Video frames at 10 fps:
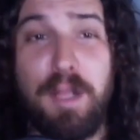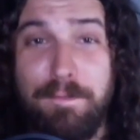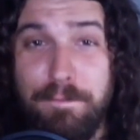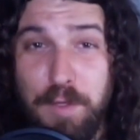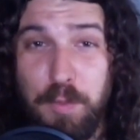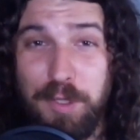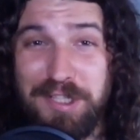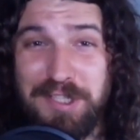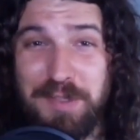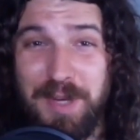Viewer
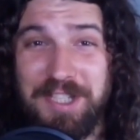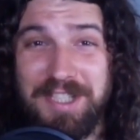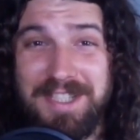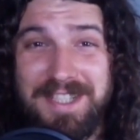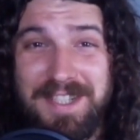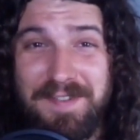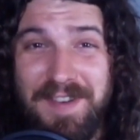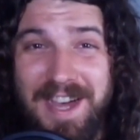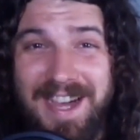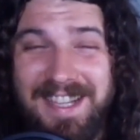discretion is
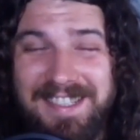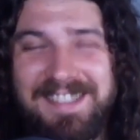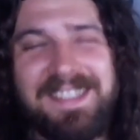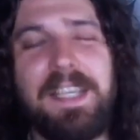advised.